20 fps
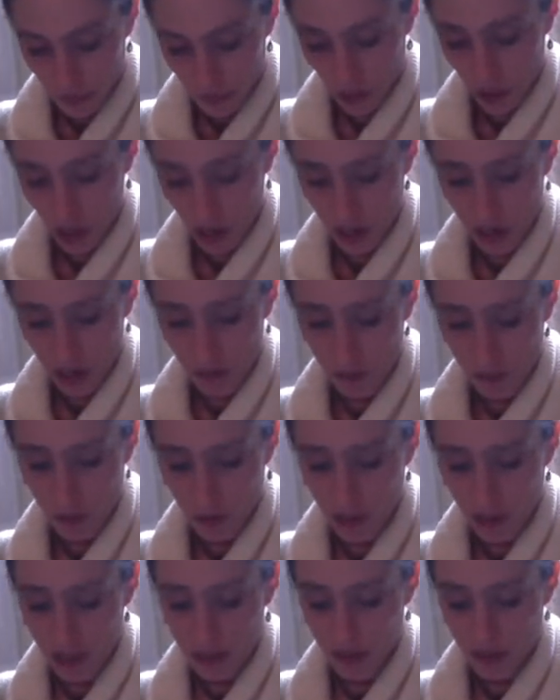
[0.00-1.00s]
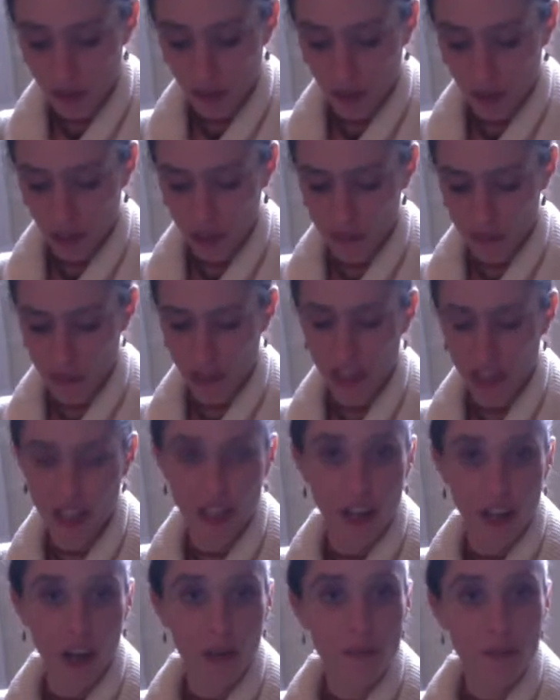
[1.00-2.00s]
King of Wands overcomes any
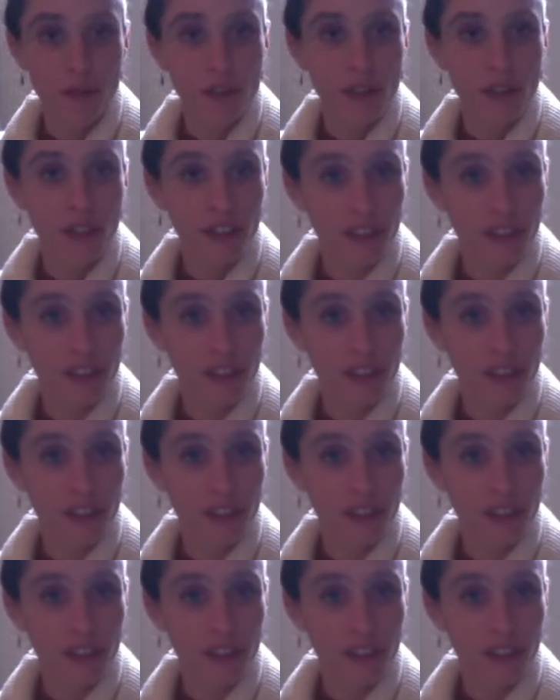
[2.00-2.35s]
obstacle.